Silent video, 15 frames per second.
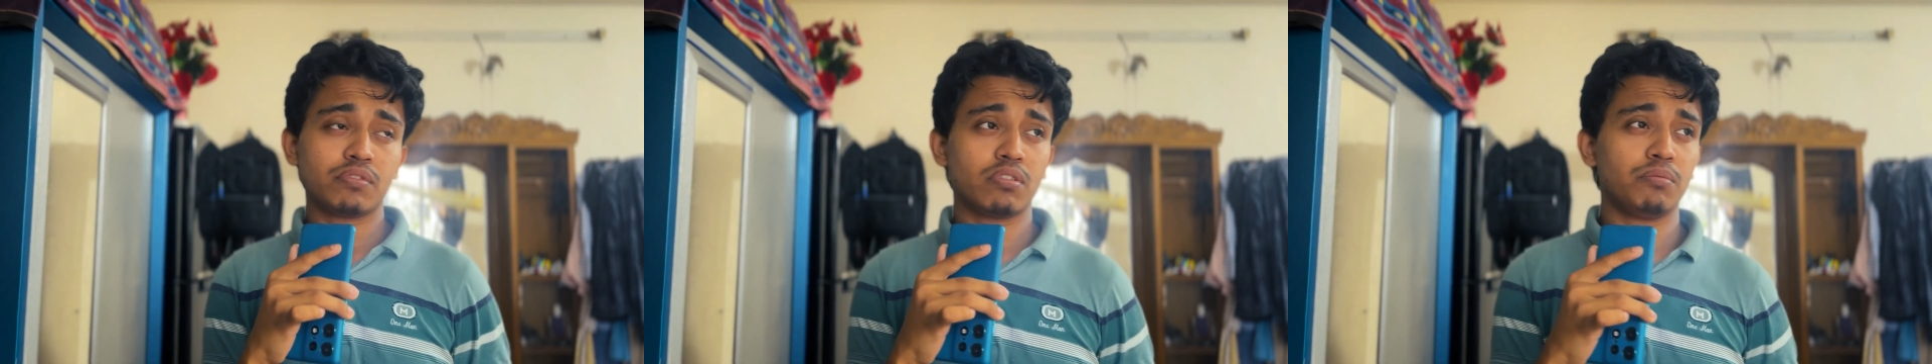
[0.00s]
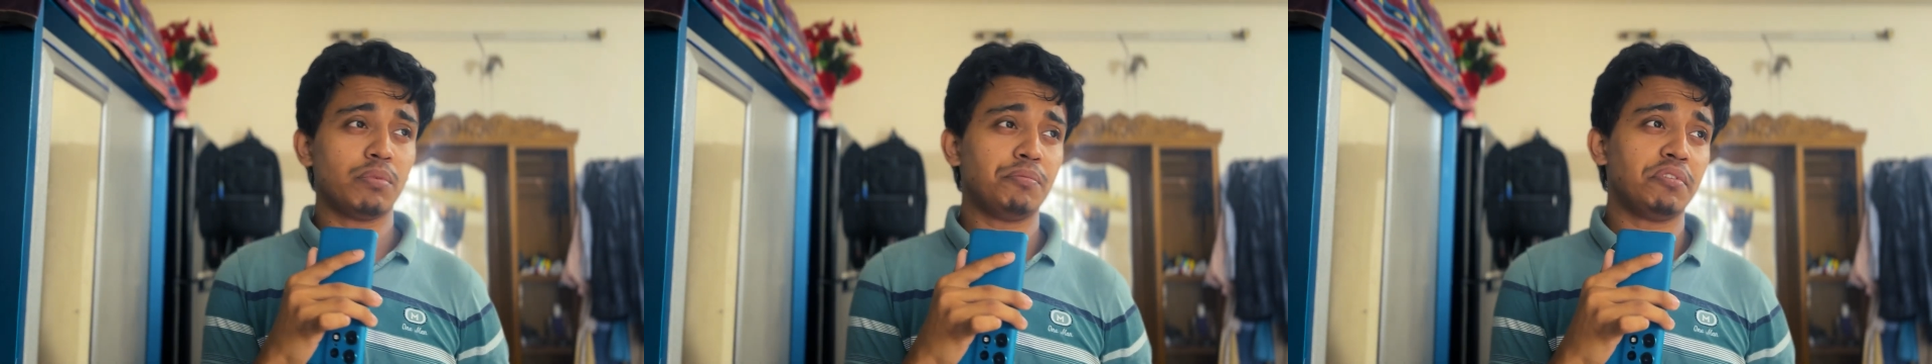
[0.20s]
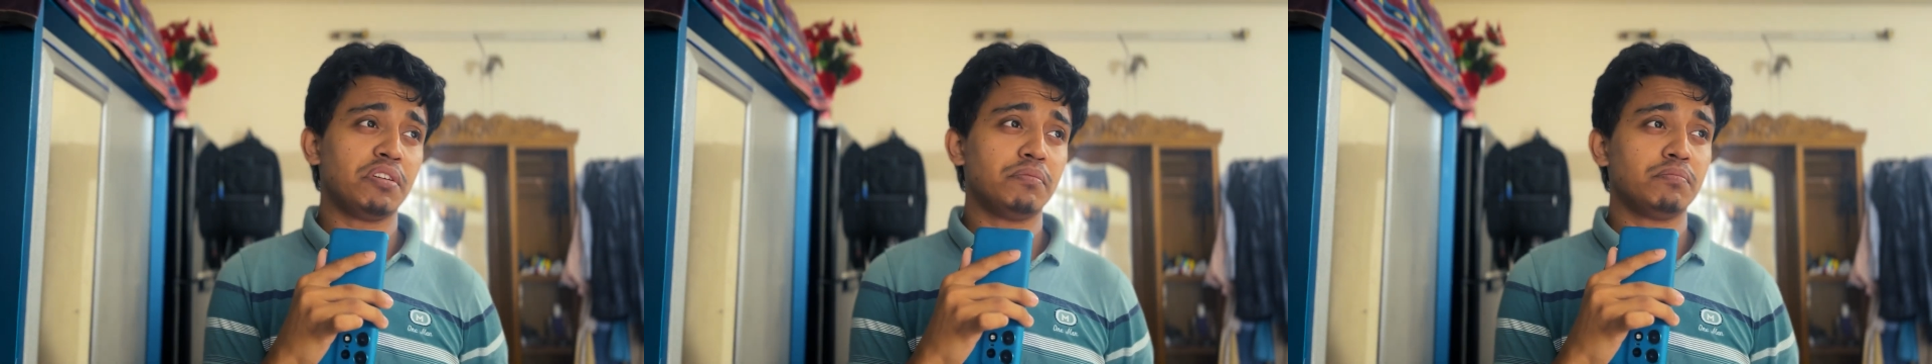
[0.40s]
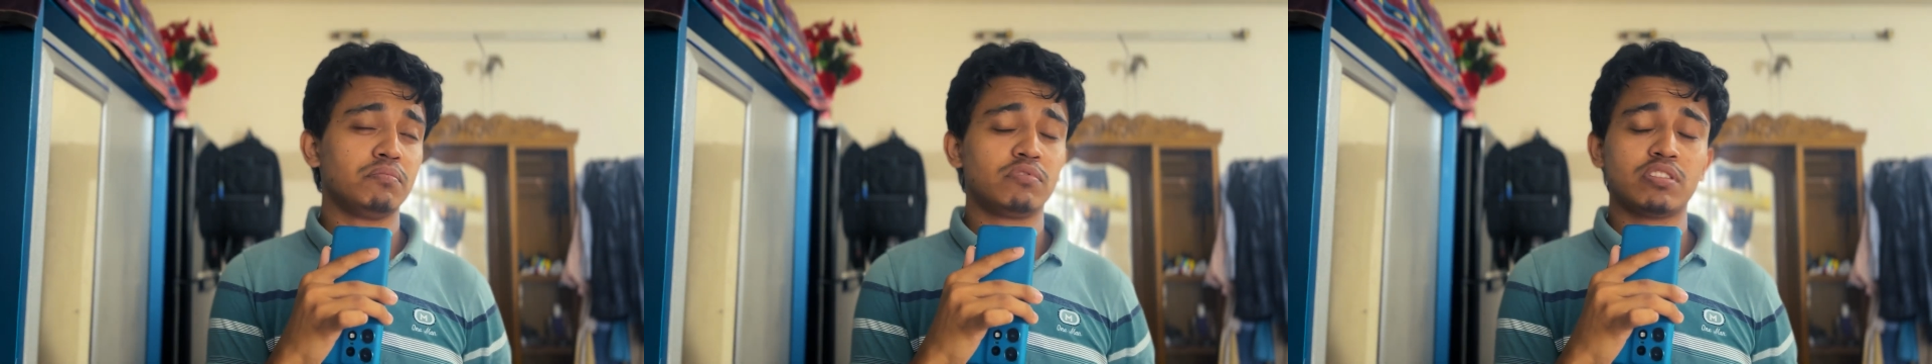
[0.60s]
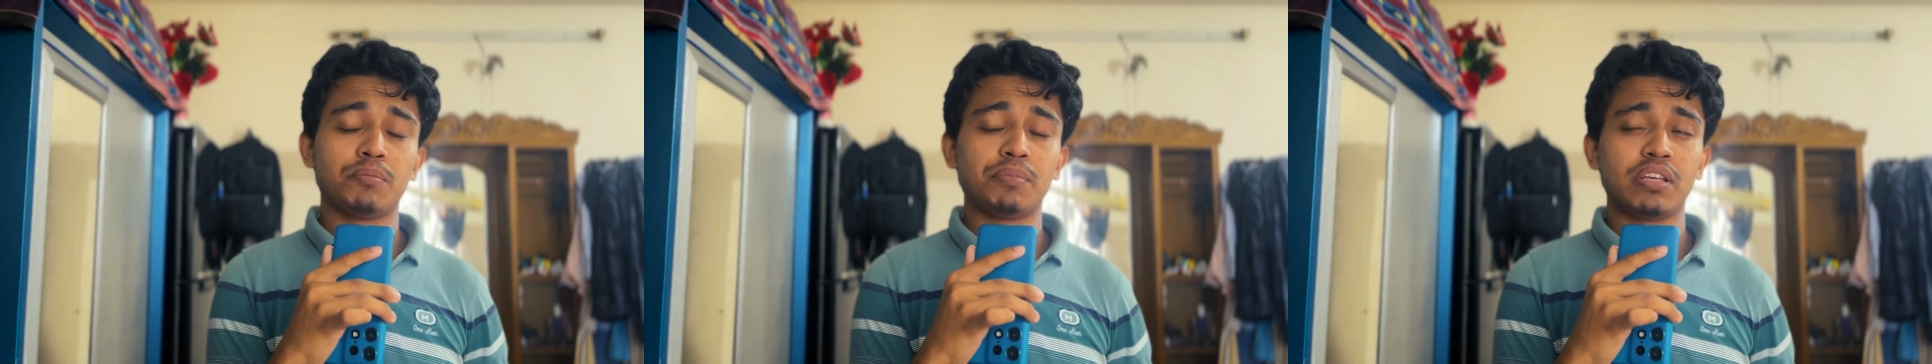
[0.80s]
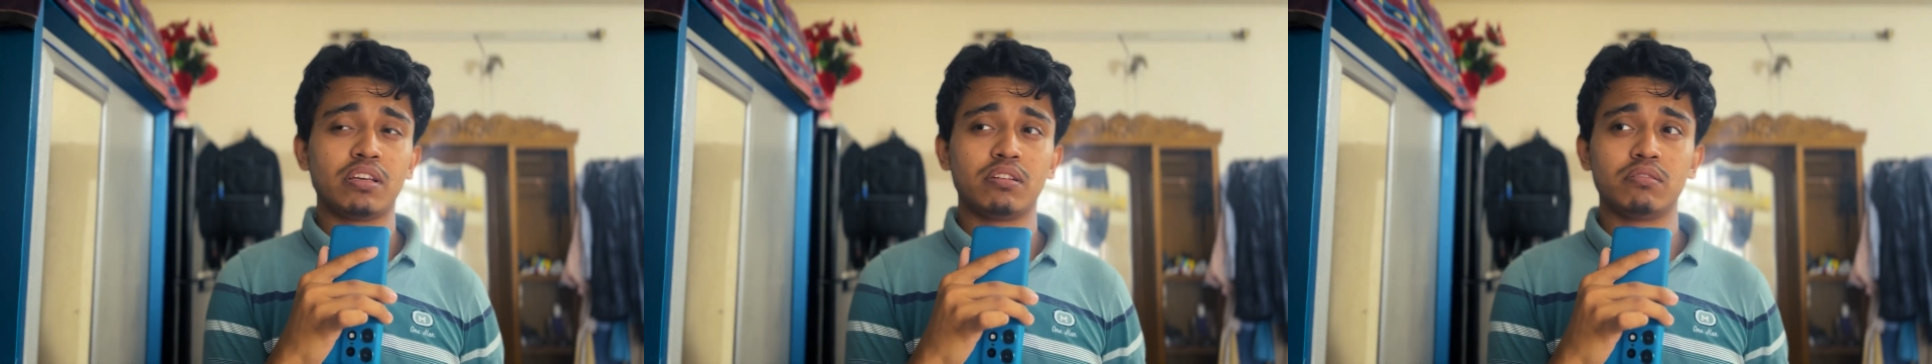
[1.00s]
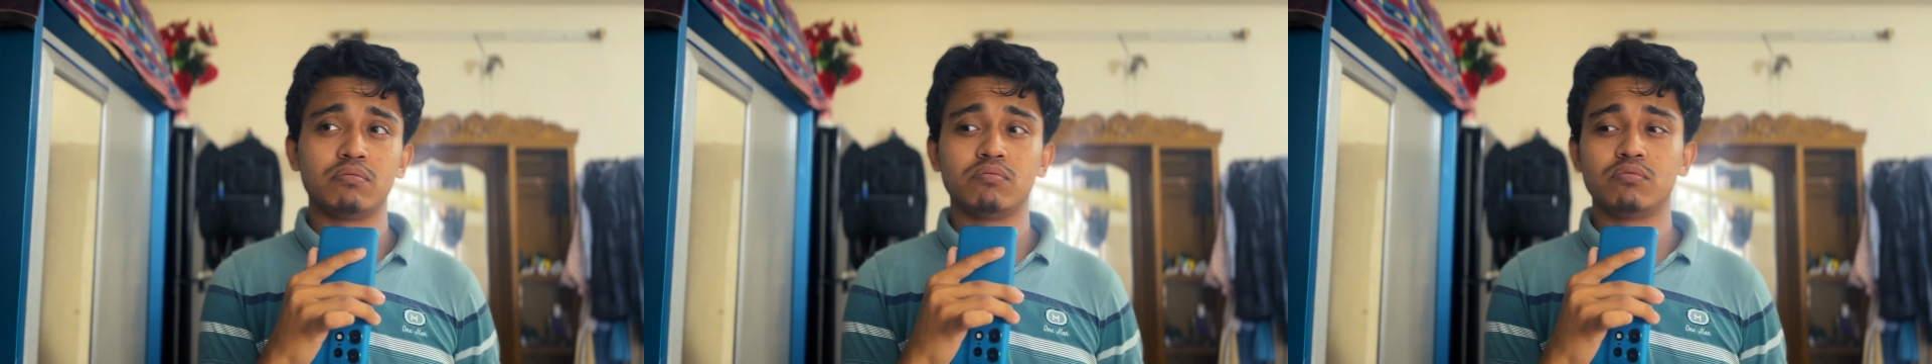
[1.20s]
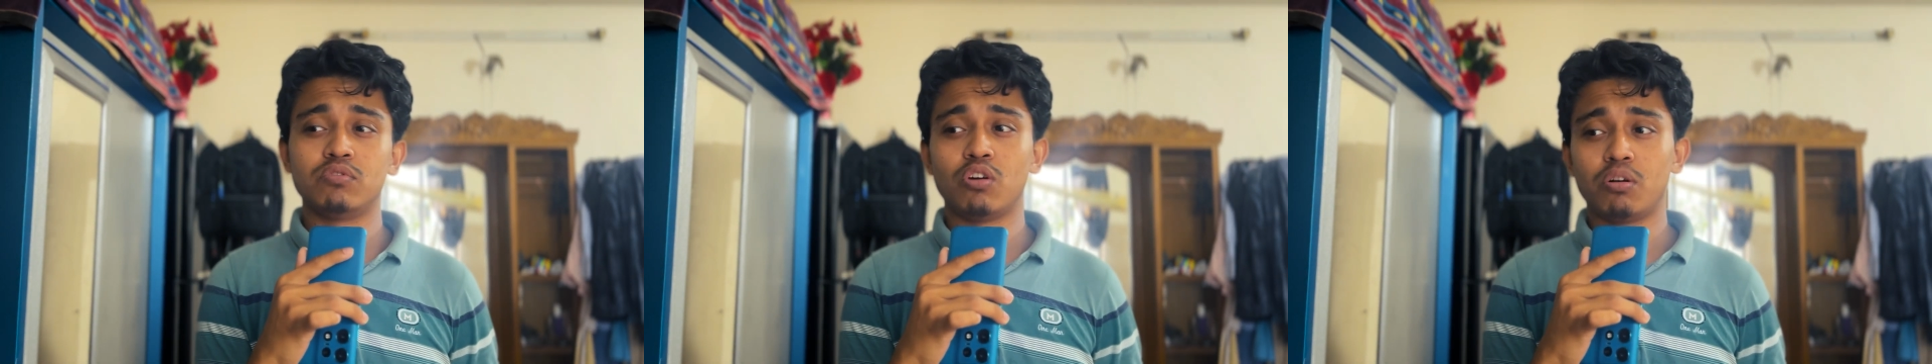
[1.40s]
or maybe something
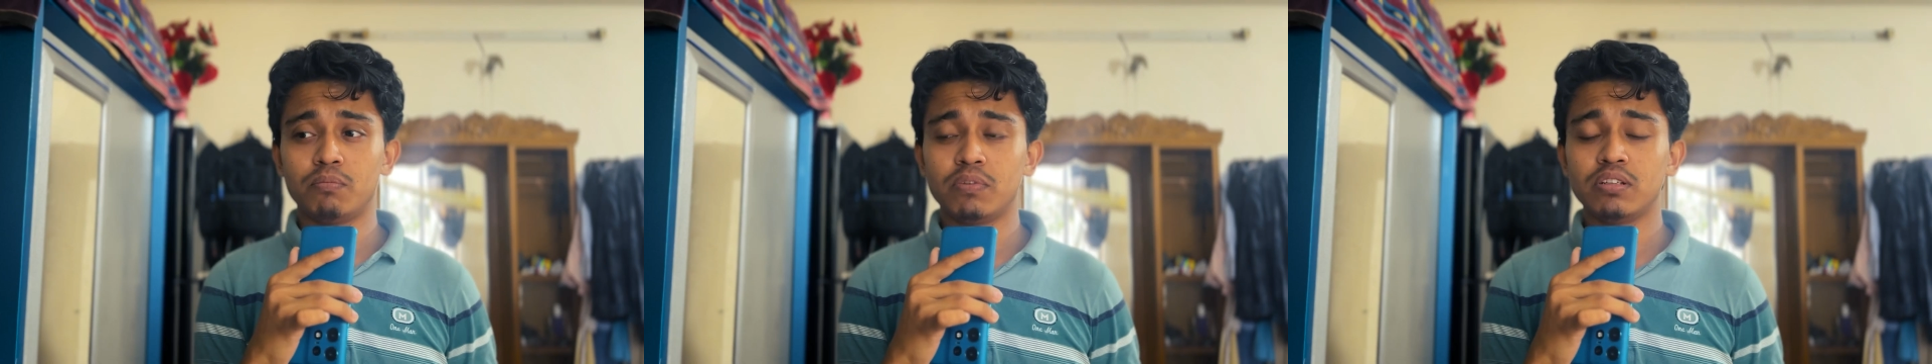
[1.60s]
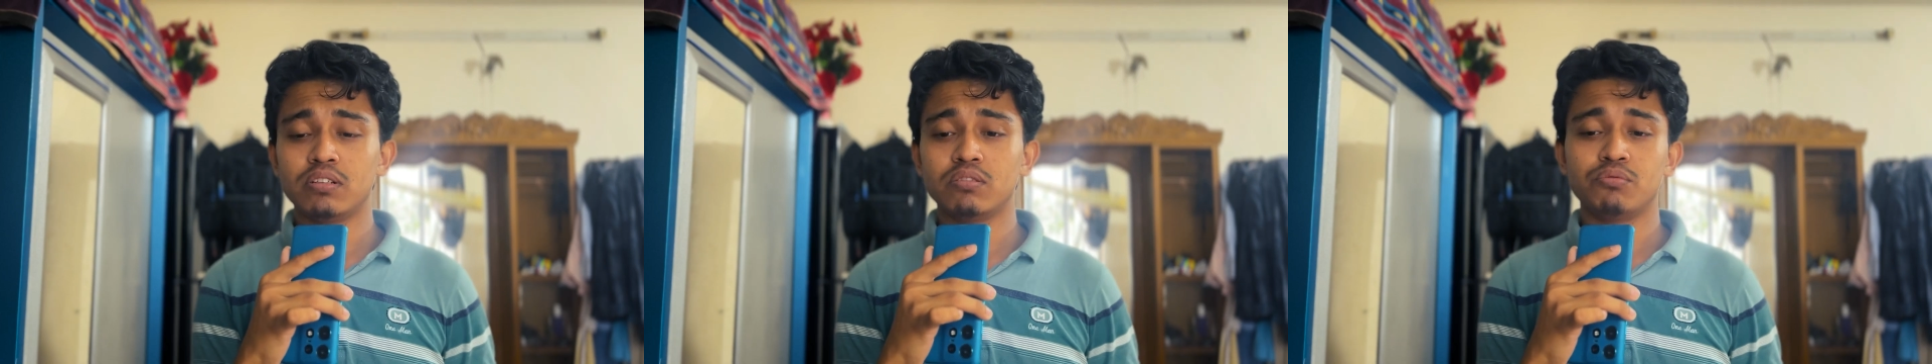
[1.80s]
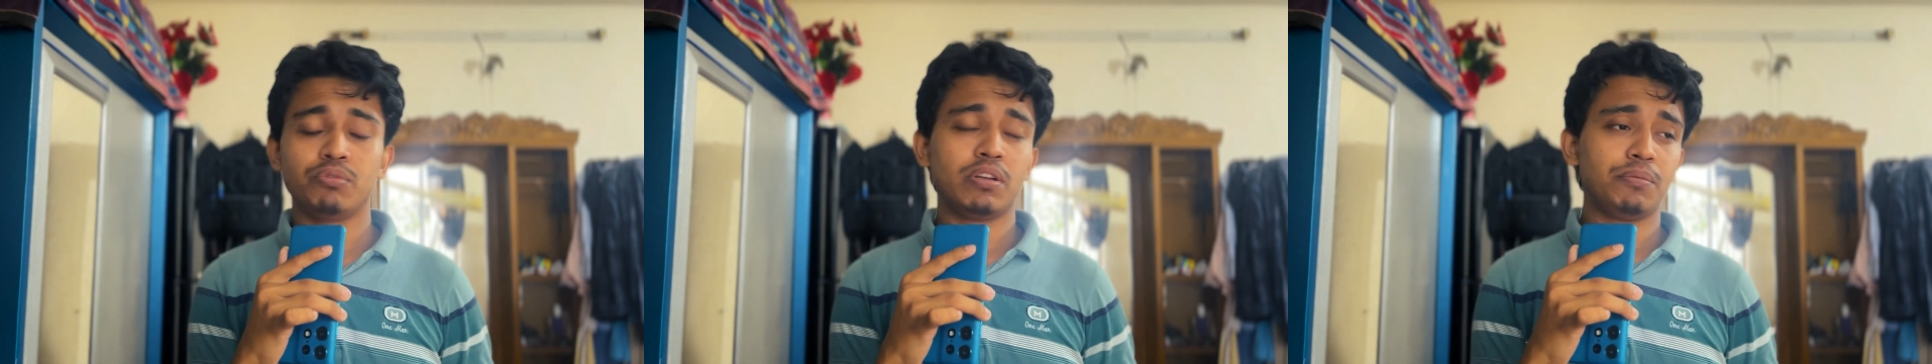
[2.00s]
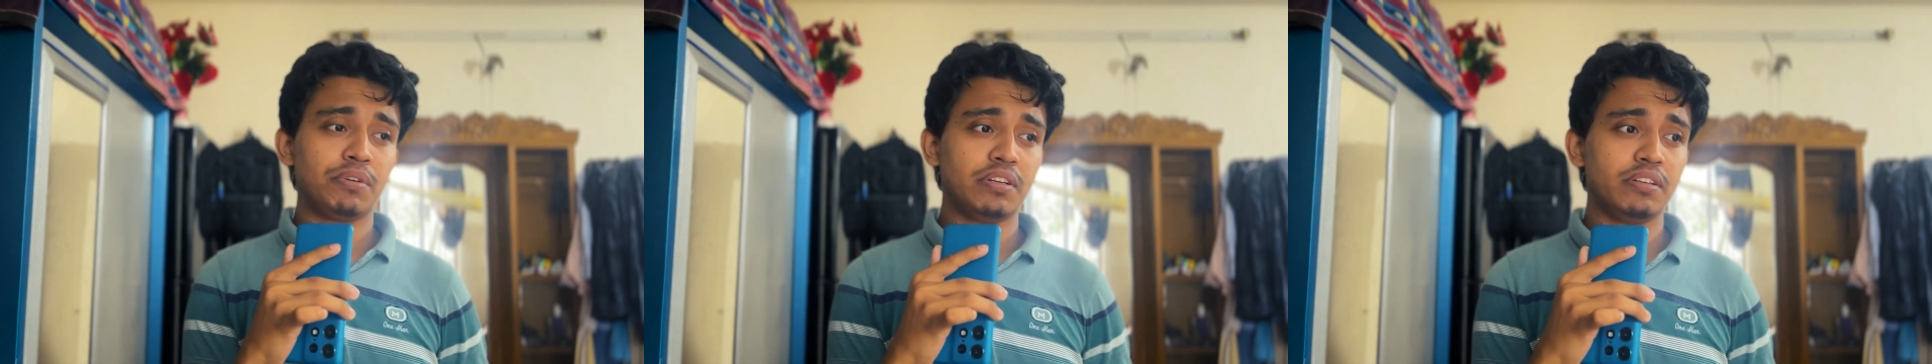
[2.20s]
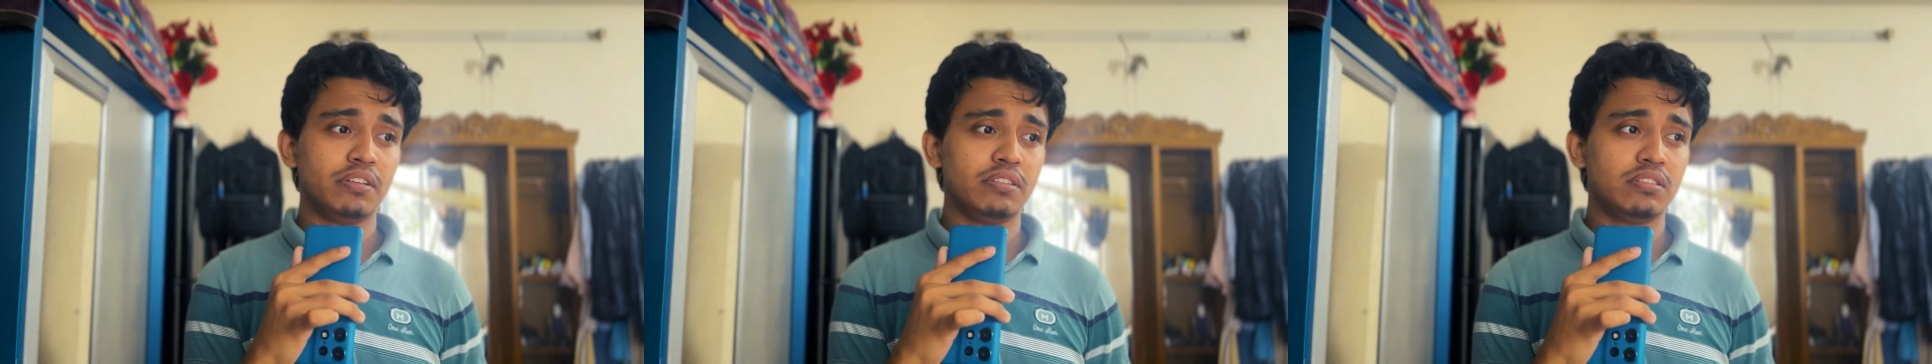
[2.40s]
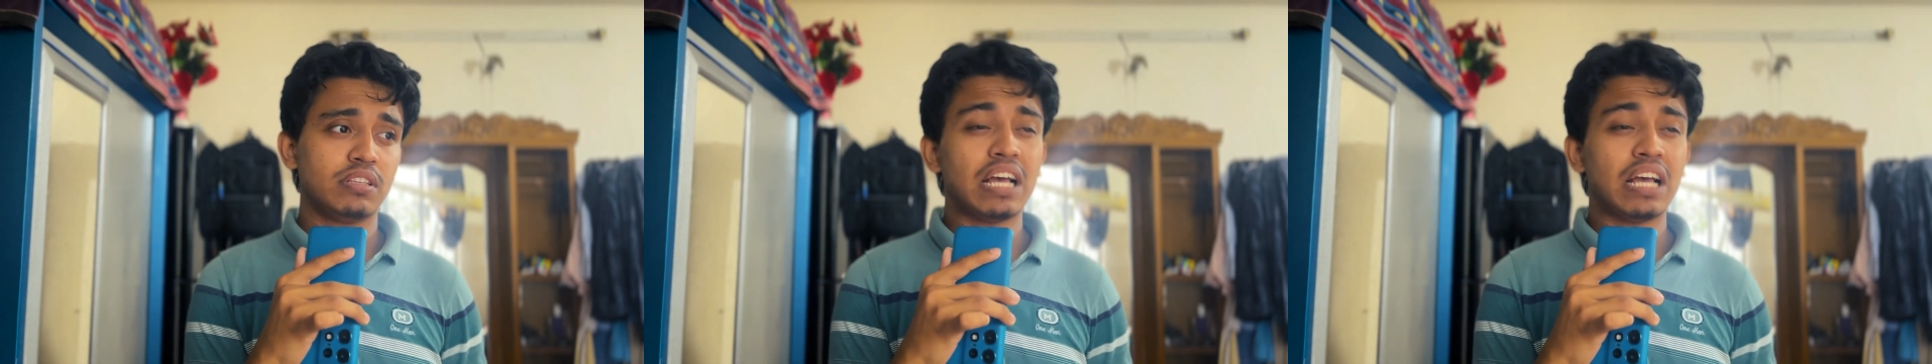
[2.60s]
normal, whatever it is.